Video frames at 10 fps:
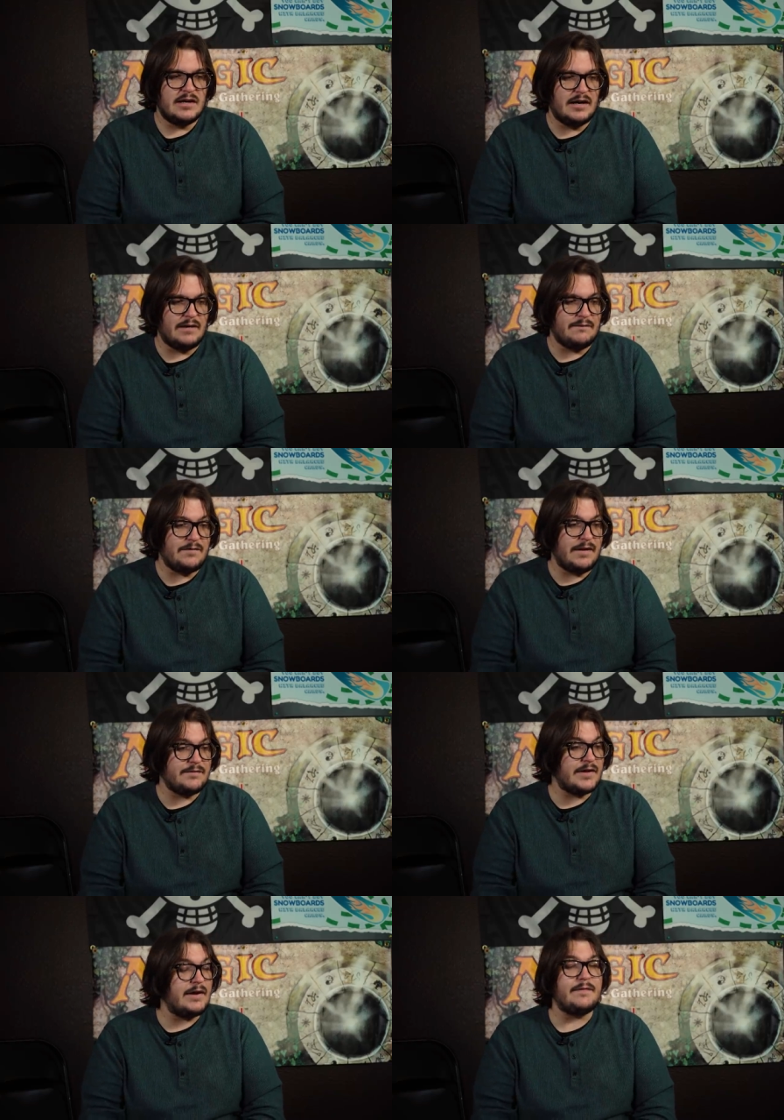Uh, the,
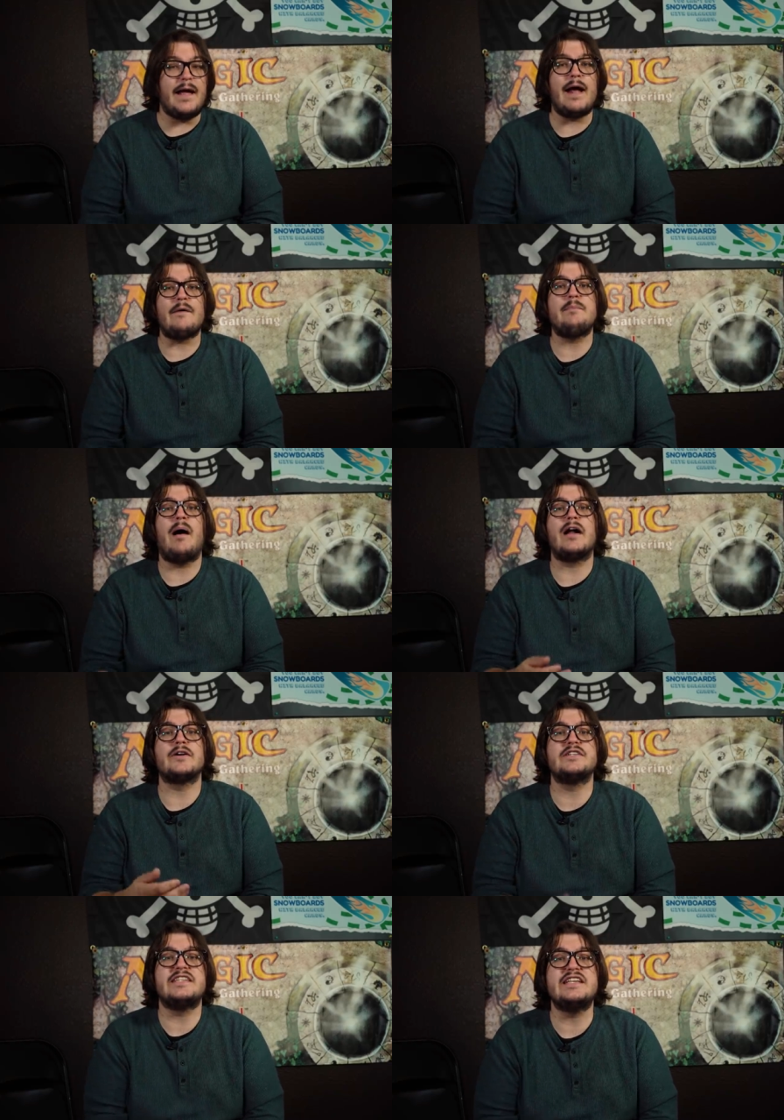the, the Harry
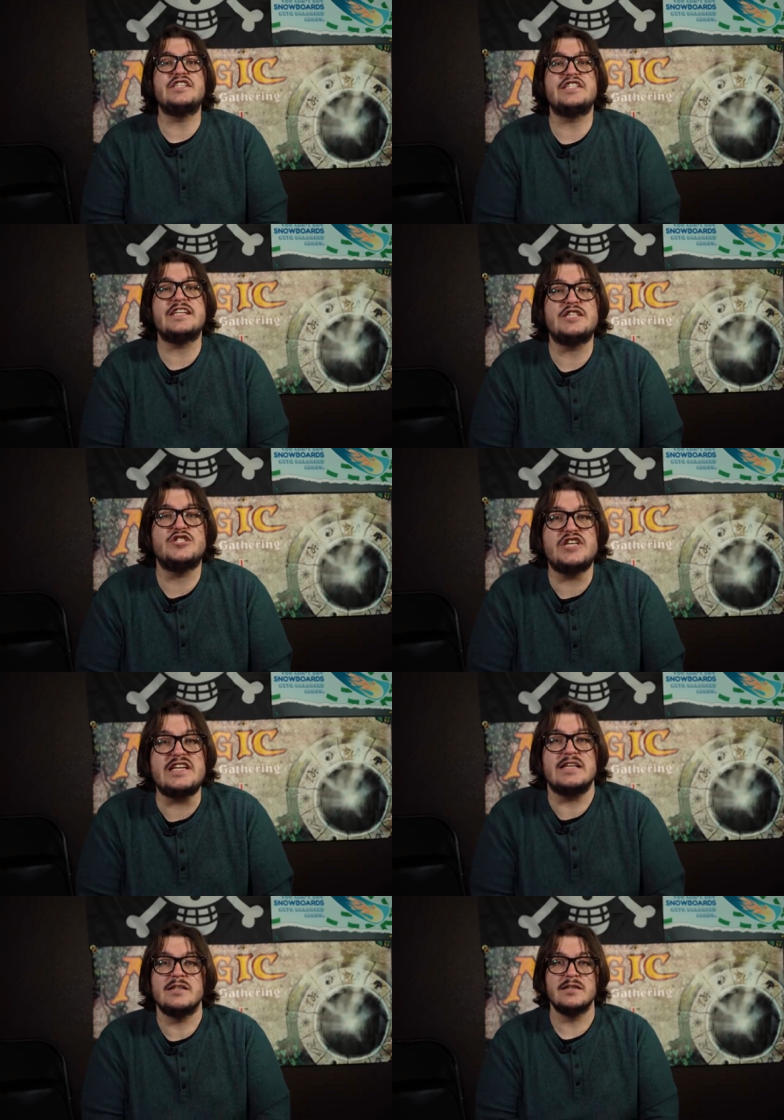Potter
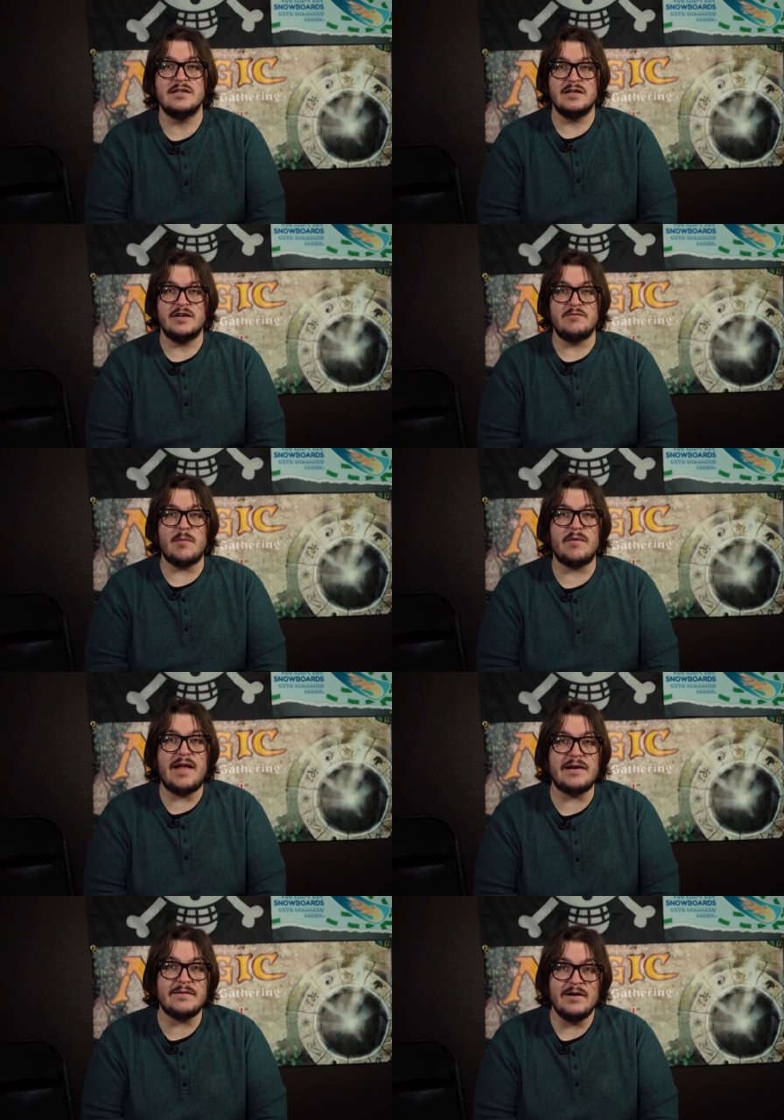TCG. Remember
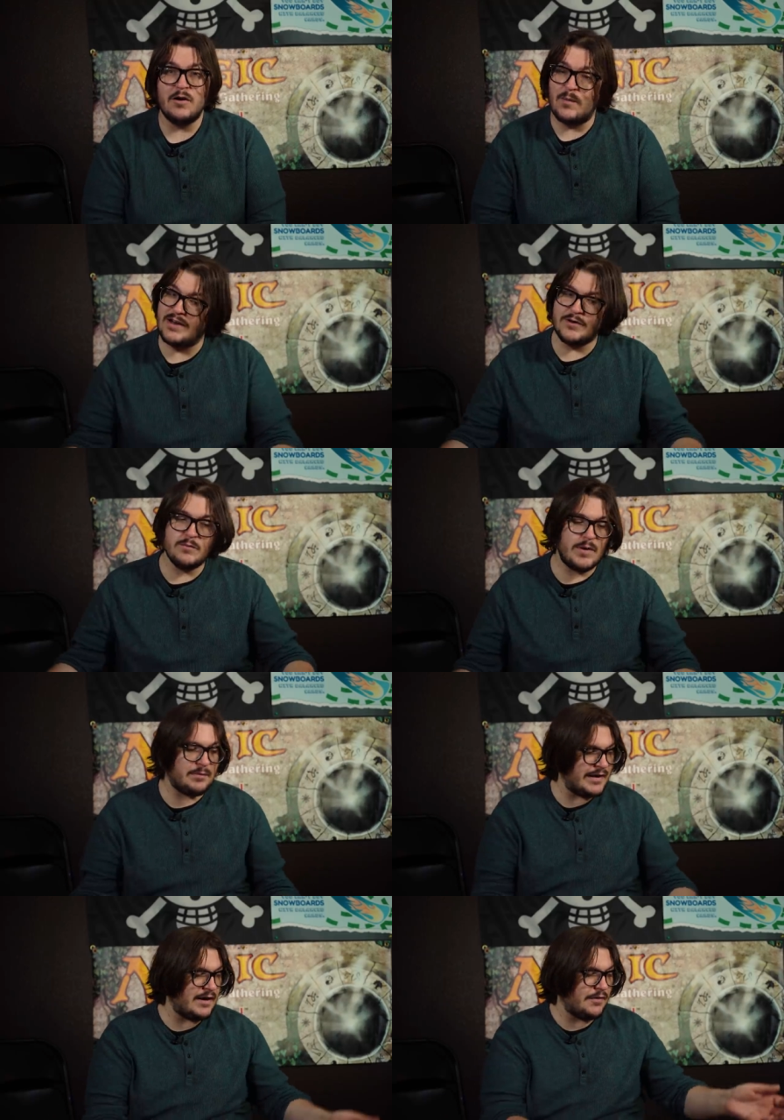that? We do. We
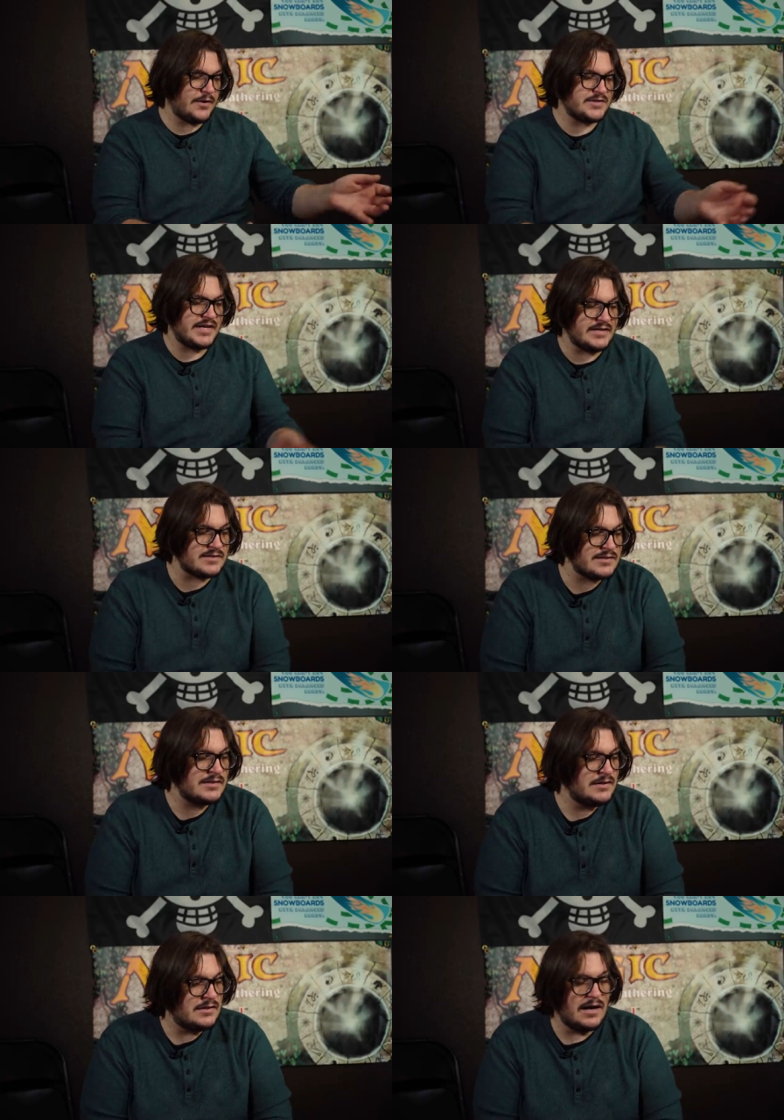play it on Thursdays.
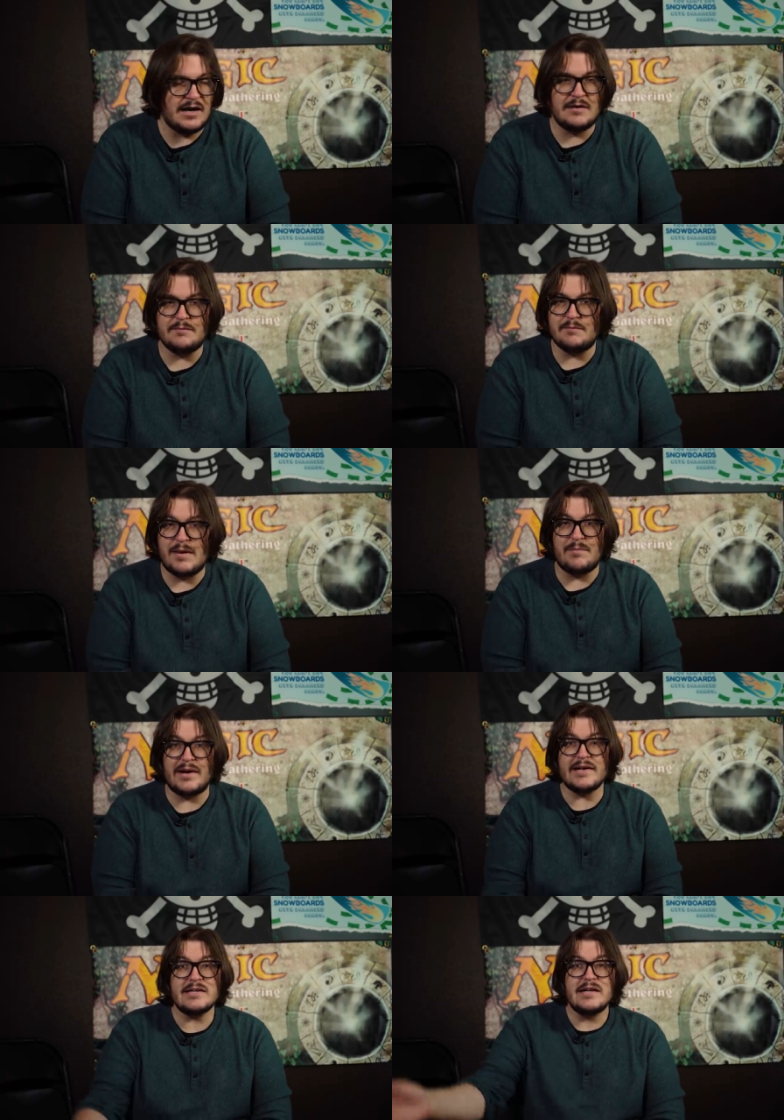Uh, my
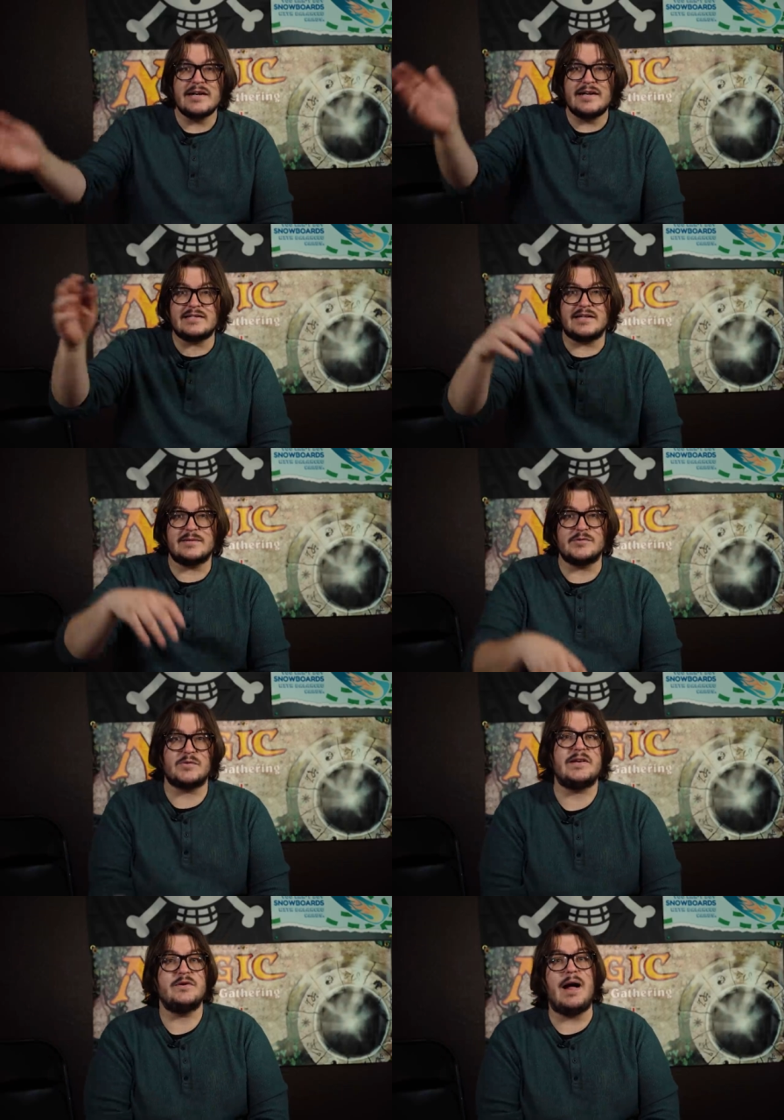buddy, he's got some
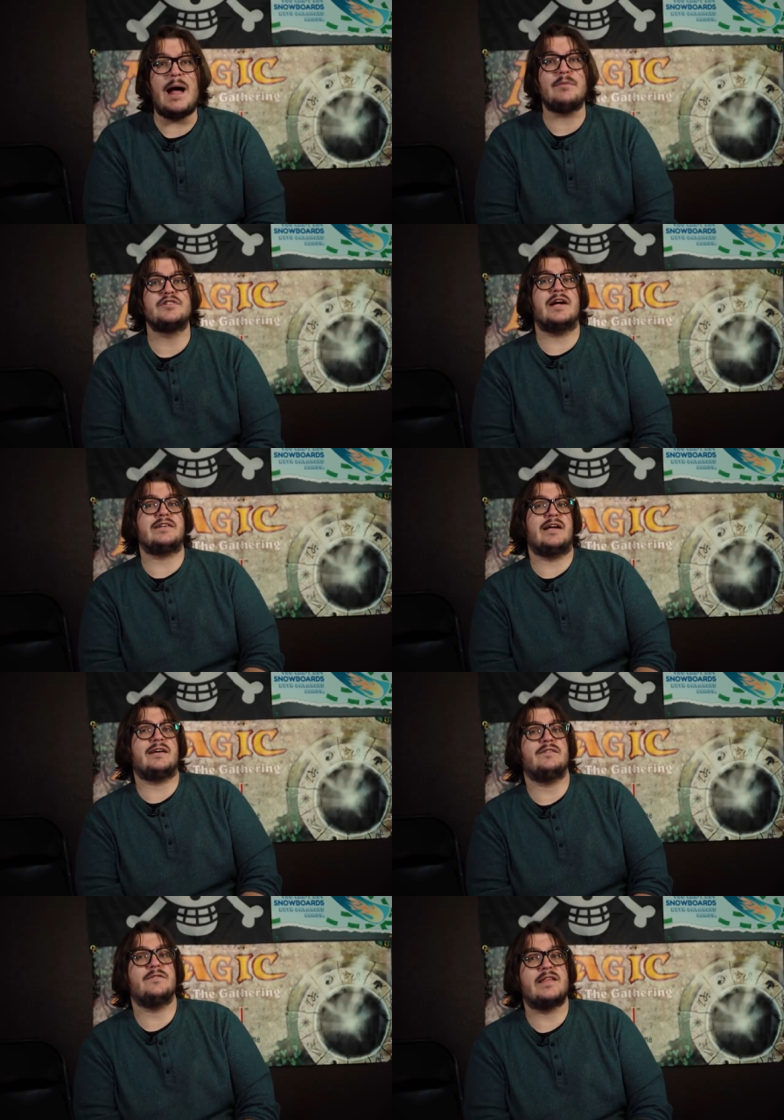sweet new Applejack
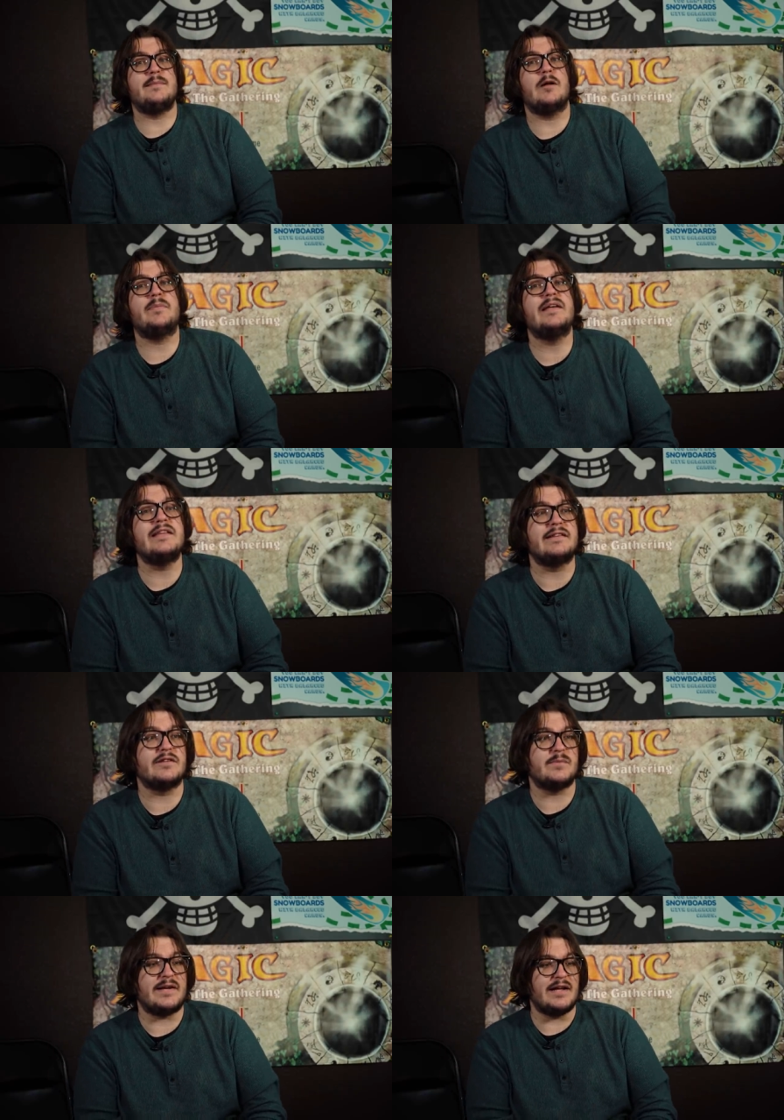tech for the MLP League
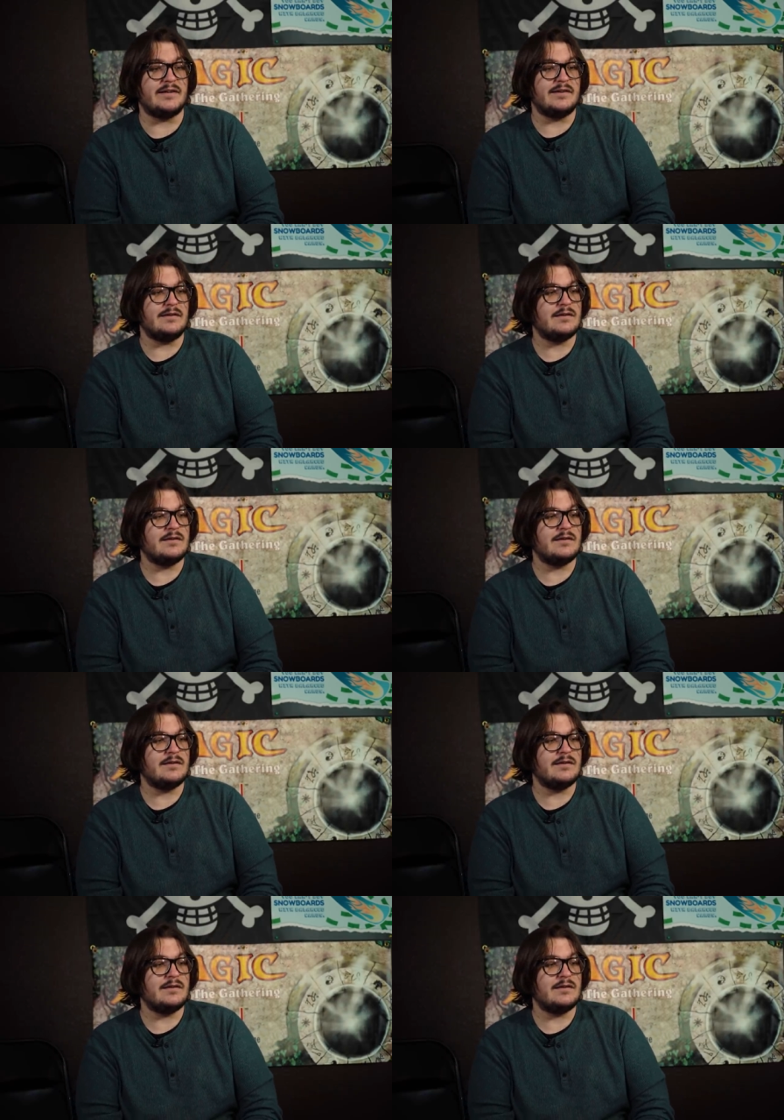this weekend.